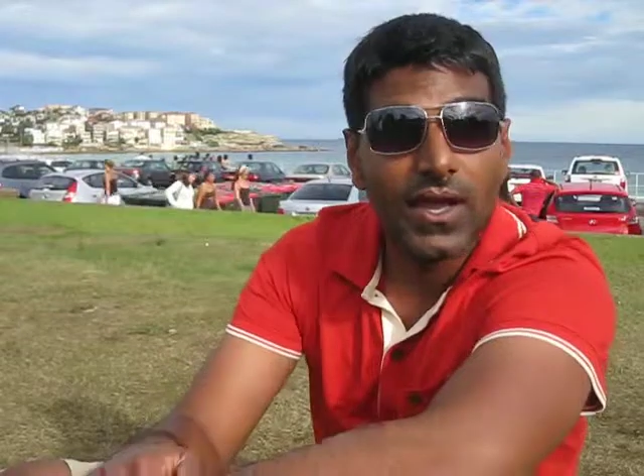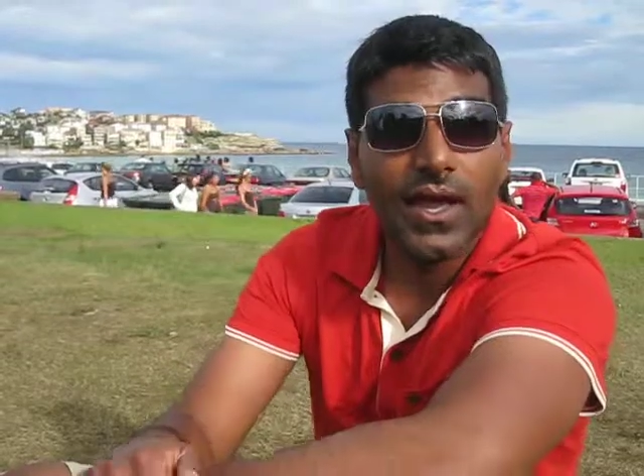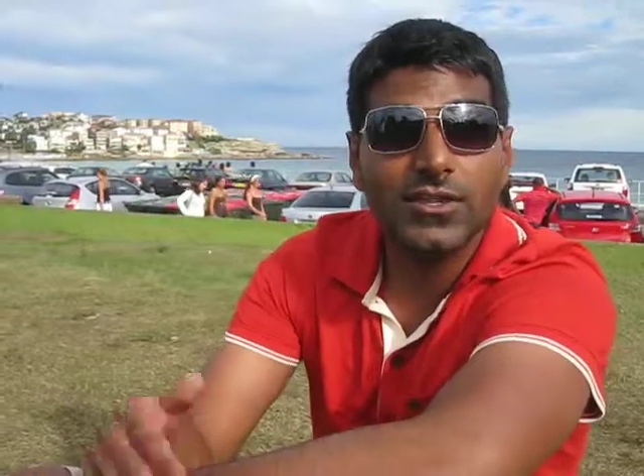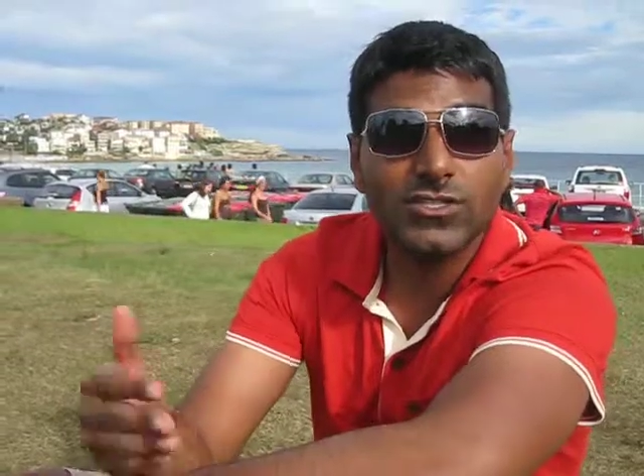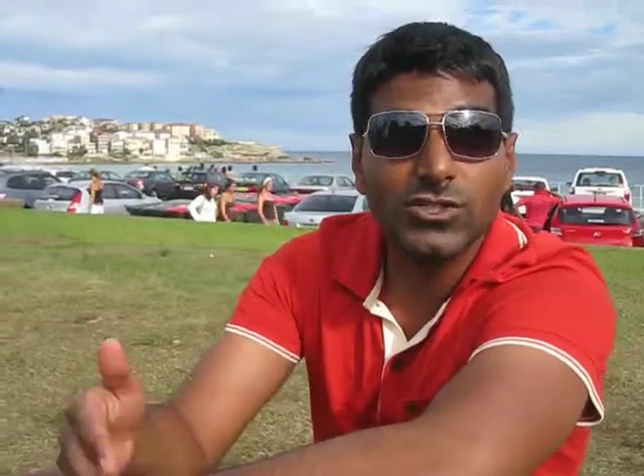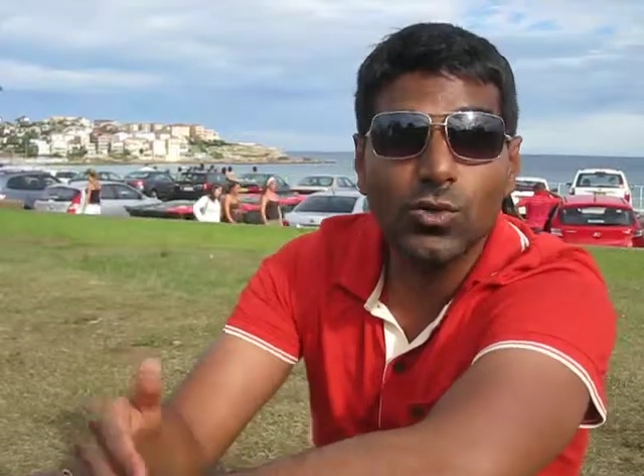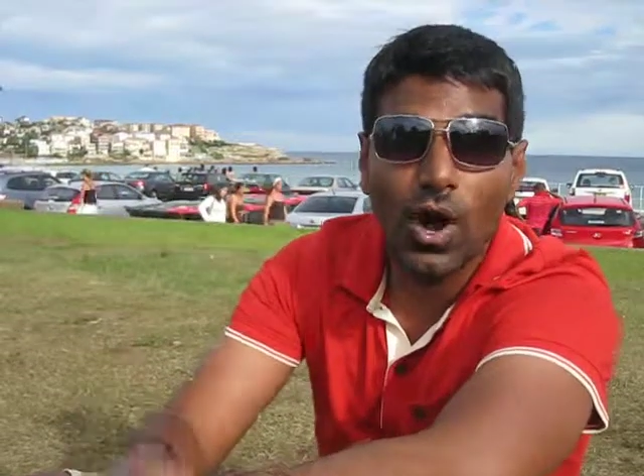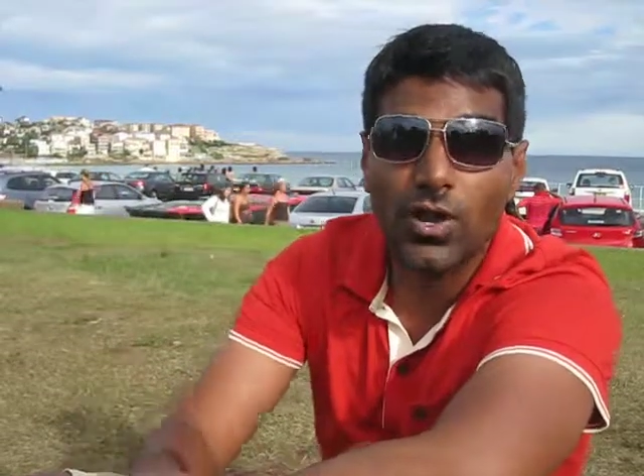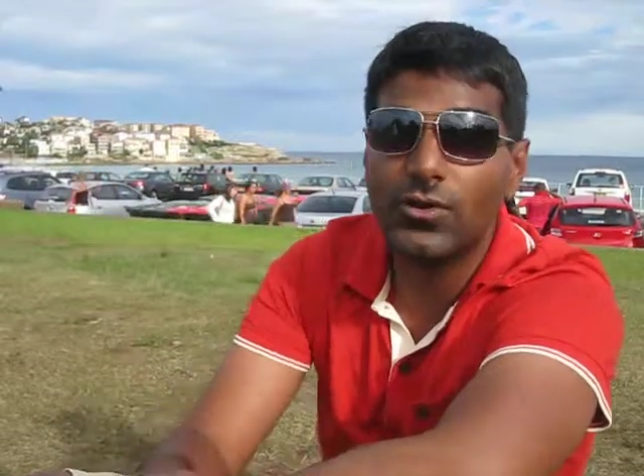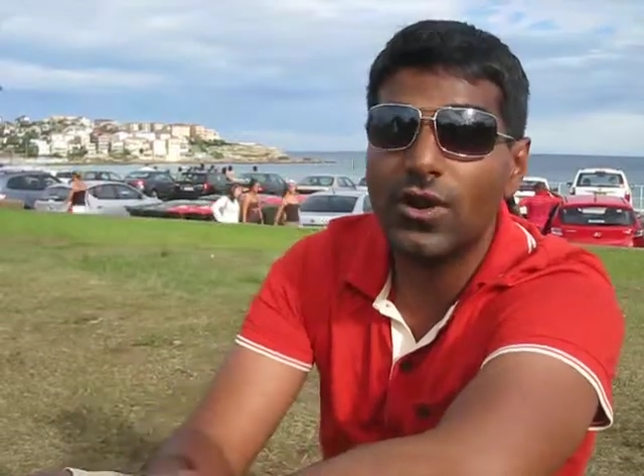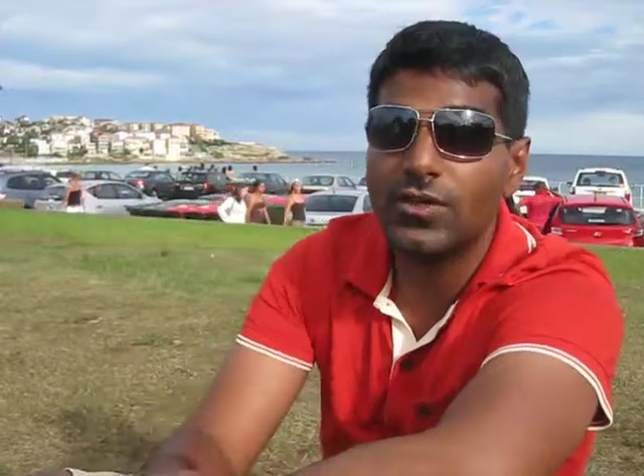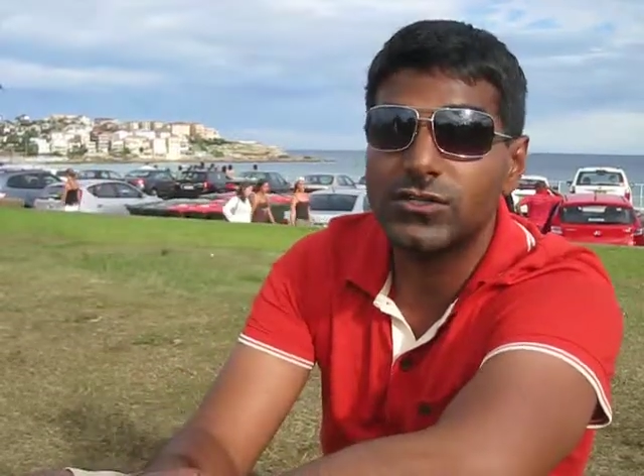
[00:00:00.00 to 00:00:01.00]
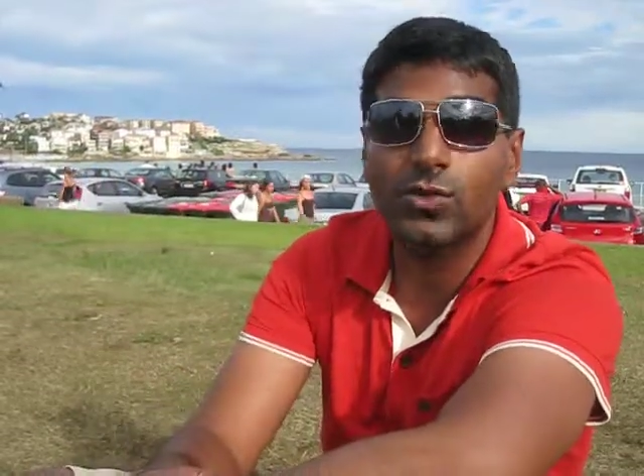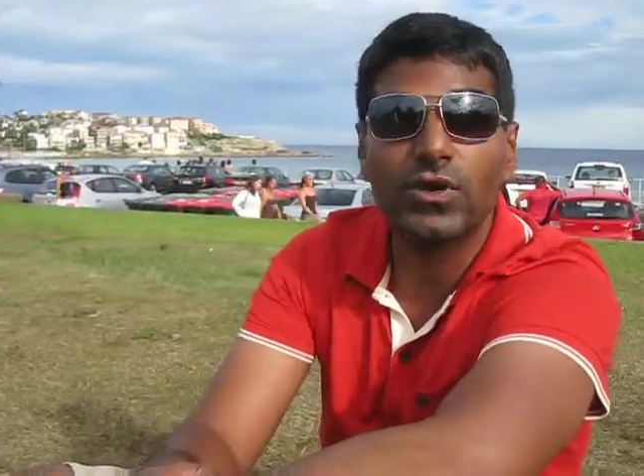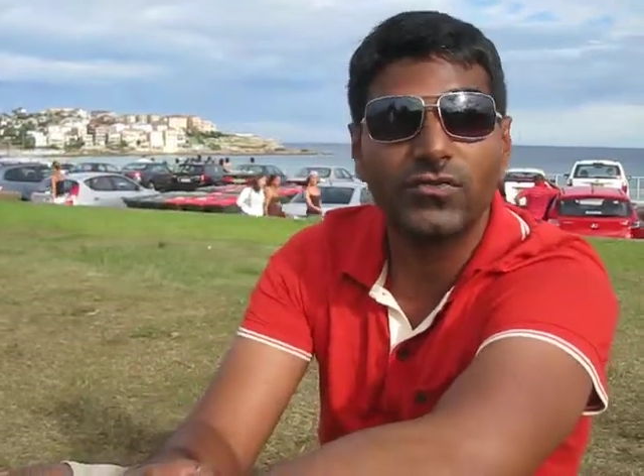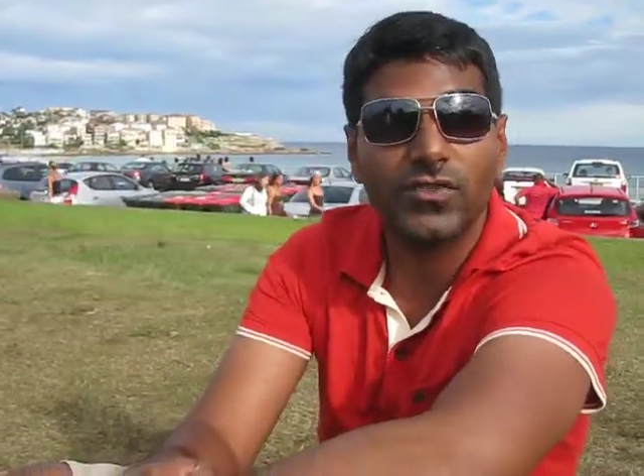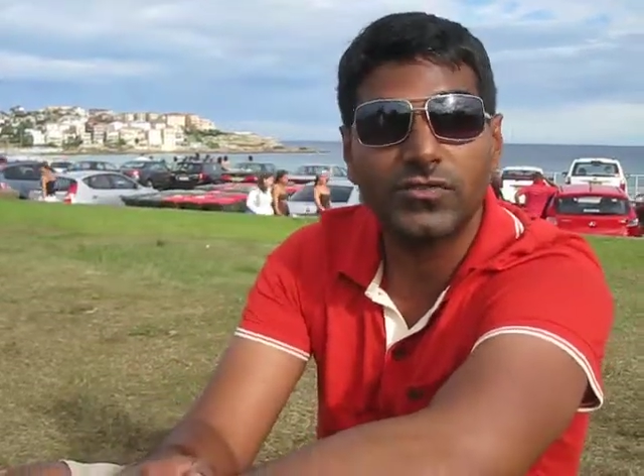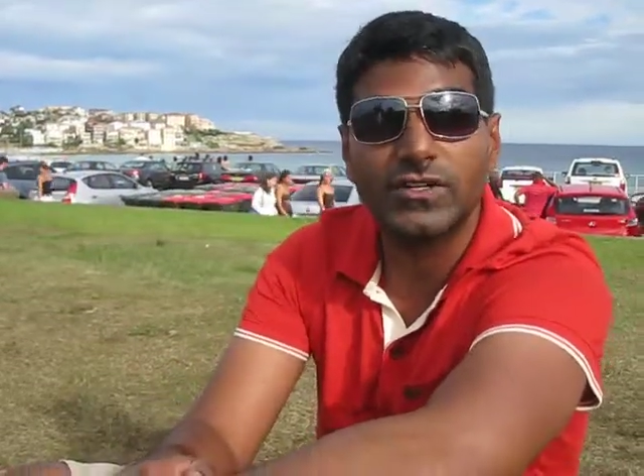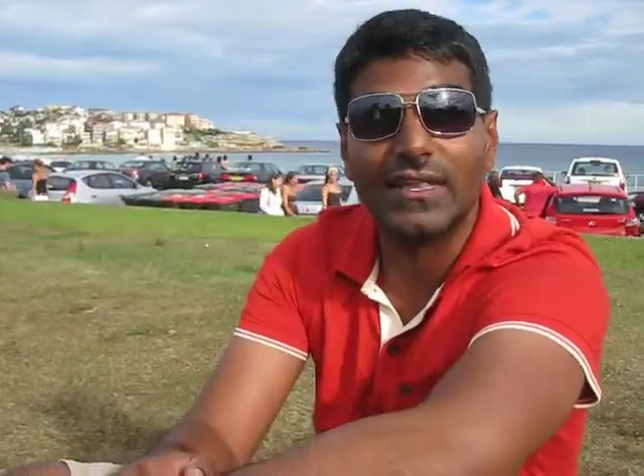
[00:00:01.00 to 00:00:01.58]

and 200 of the 250